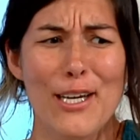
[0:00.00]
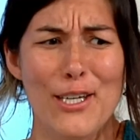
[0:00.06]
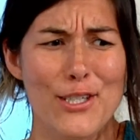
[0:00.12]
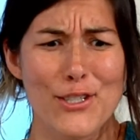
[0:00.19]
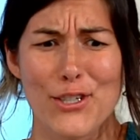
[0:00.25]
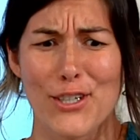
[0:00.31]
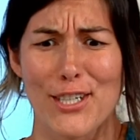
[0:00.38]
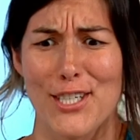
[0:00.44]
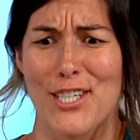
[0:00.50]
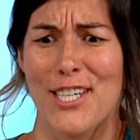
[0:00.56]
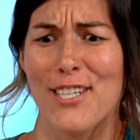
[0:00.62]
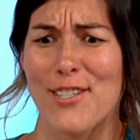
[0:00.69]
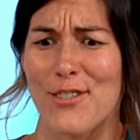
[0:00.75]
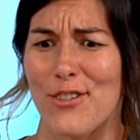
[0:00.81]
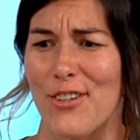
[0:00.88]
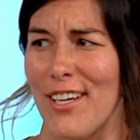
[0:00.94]
Turkish
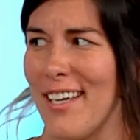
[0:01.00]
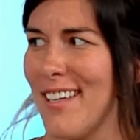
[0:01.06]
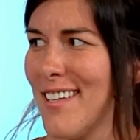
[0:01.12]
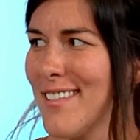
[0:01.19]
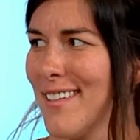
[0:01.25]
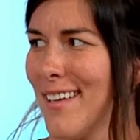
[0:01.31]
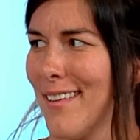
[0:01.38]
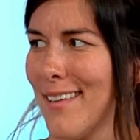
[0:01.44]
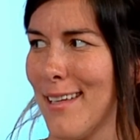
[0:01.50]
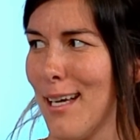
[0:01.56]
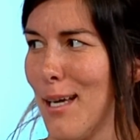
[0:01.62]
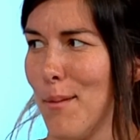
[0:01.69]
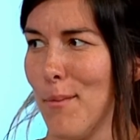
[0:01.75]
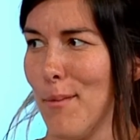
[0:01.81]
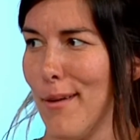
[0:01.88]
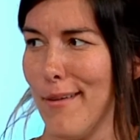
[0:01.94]
history, and it's not that I'm,